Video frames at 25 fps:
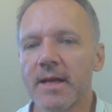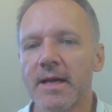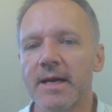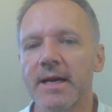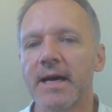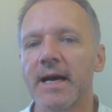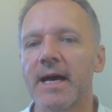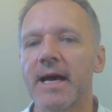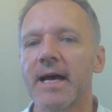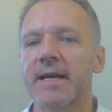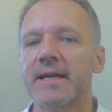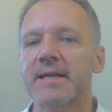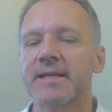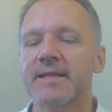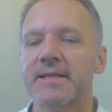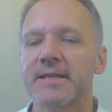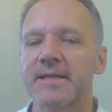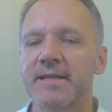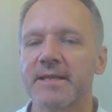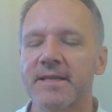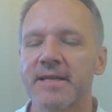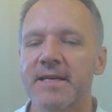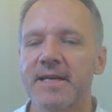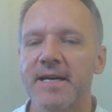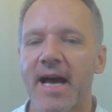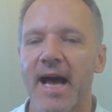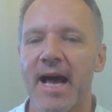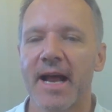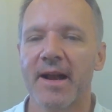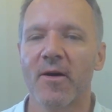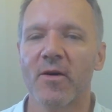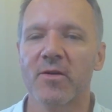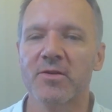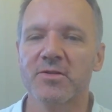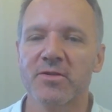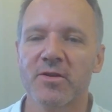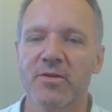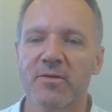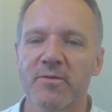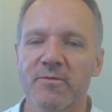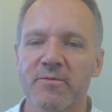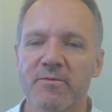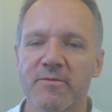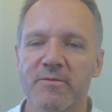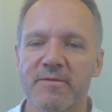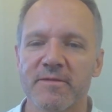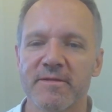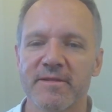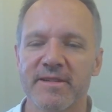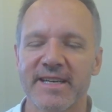and
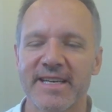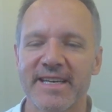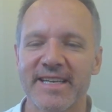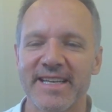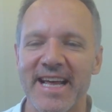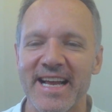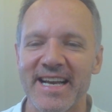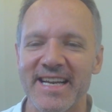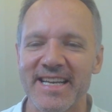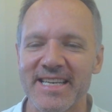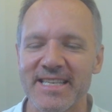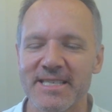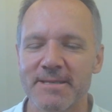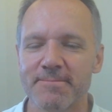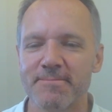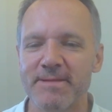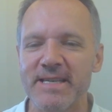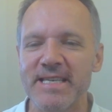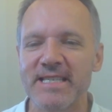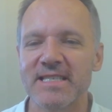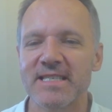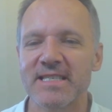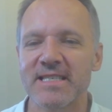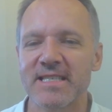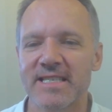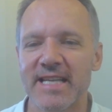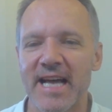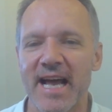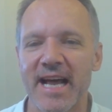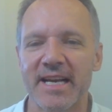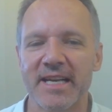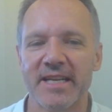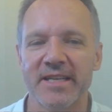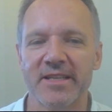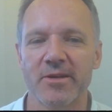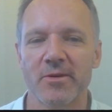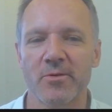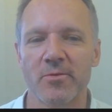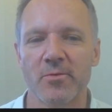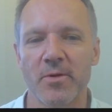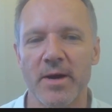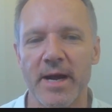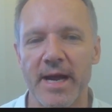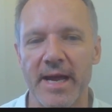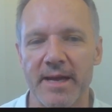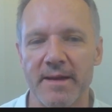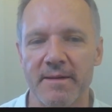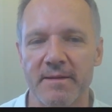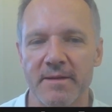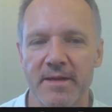also let his pieces stand in the
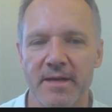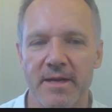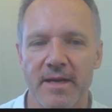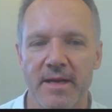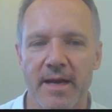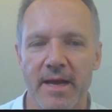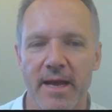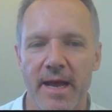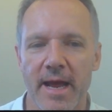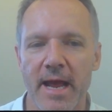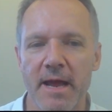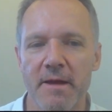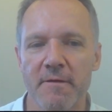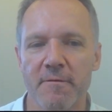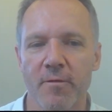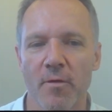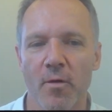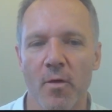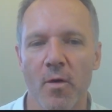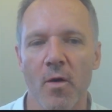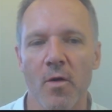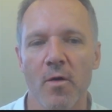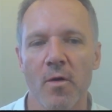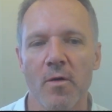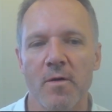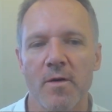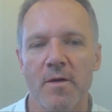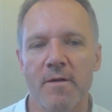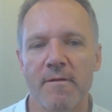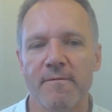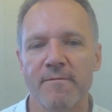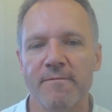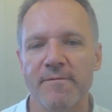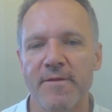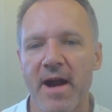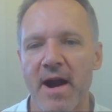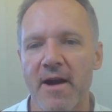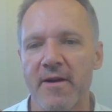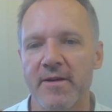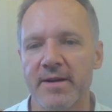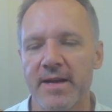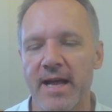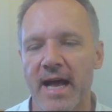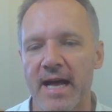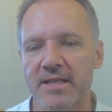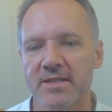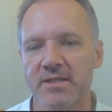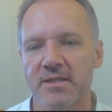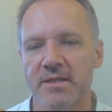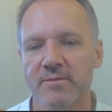way. A4, very
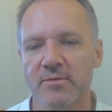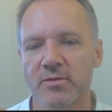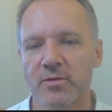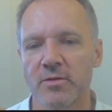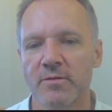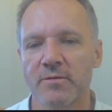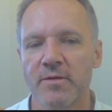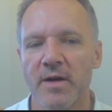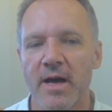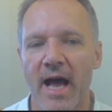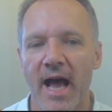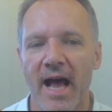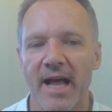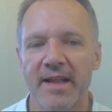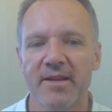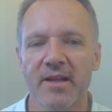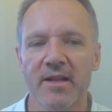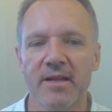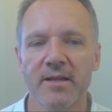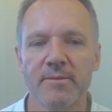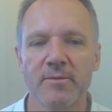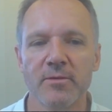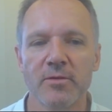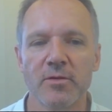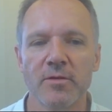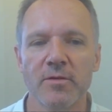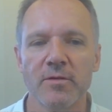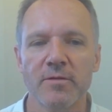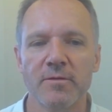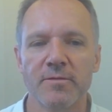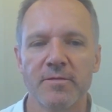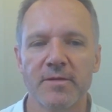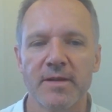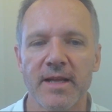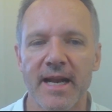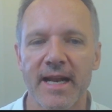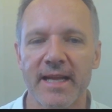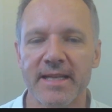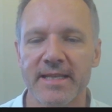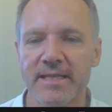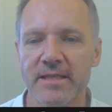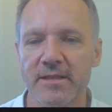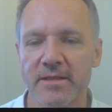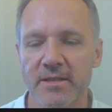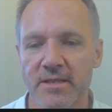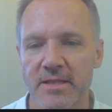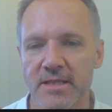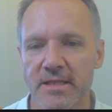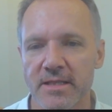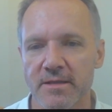natural move. Another move that I
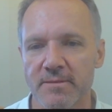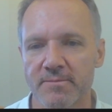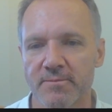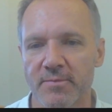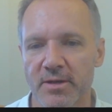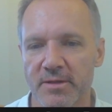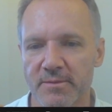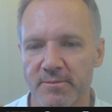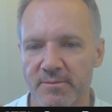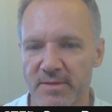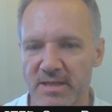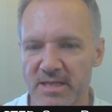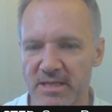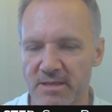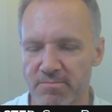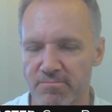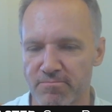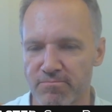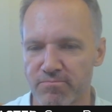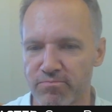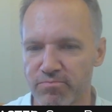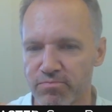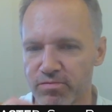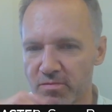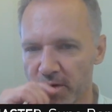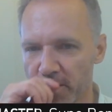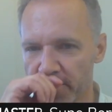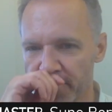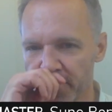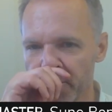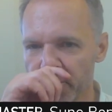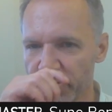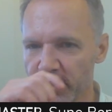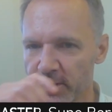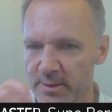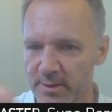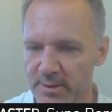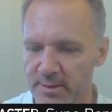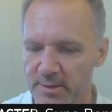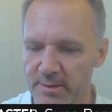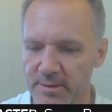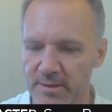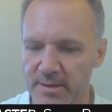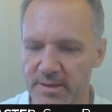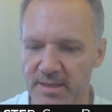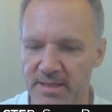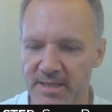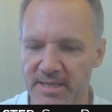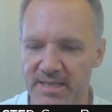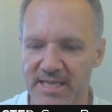didn't consider but is the computer
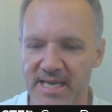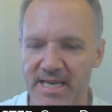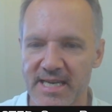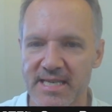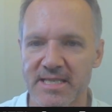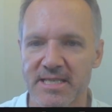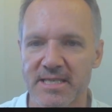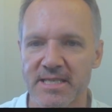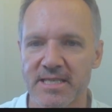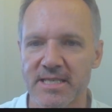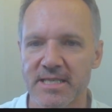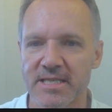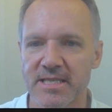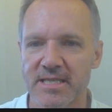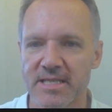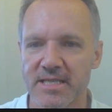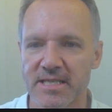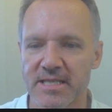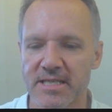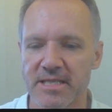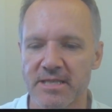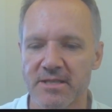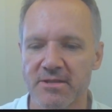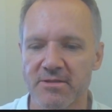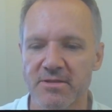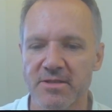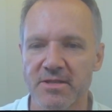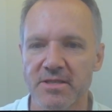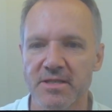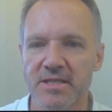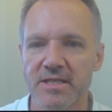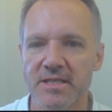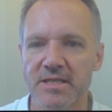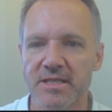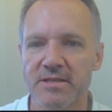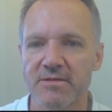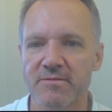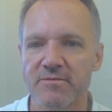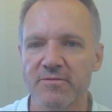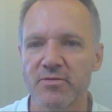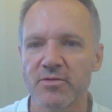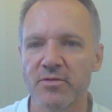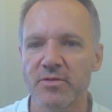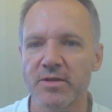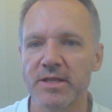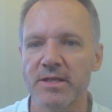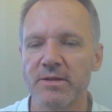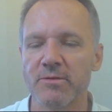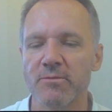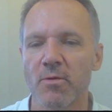says is interesting is
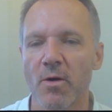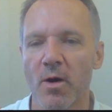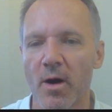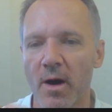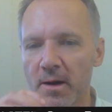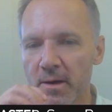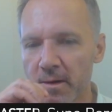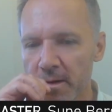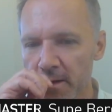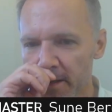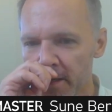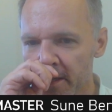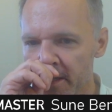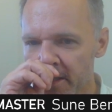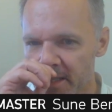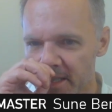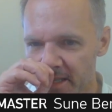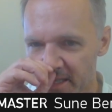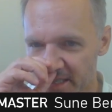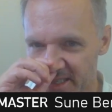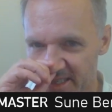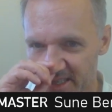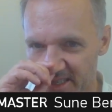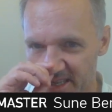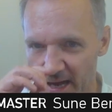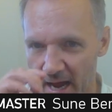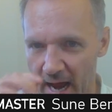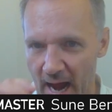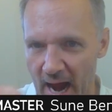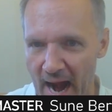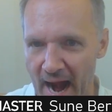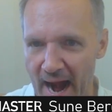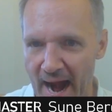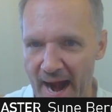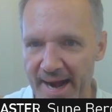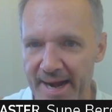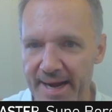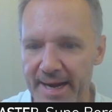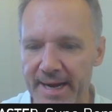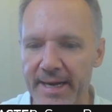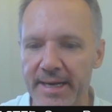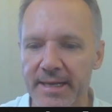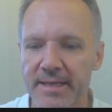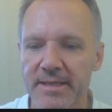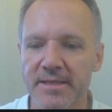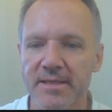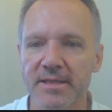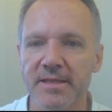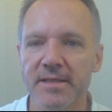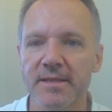rook e1, just
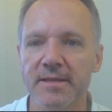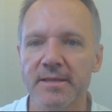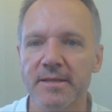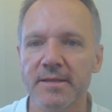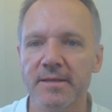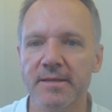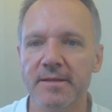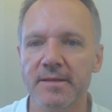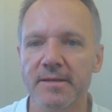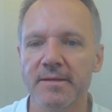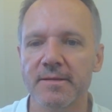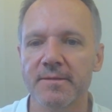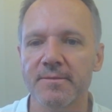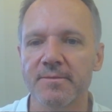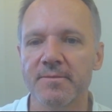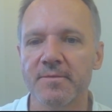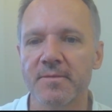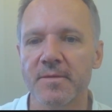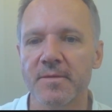eyeing the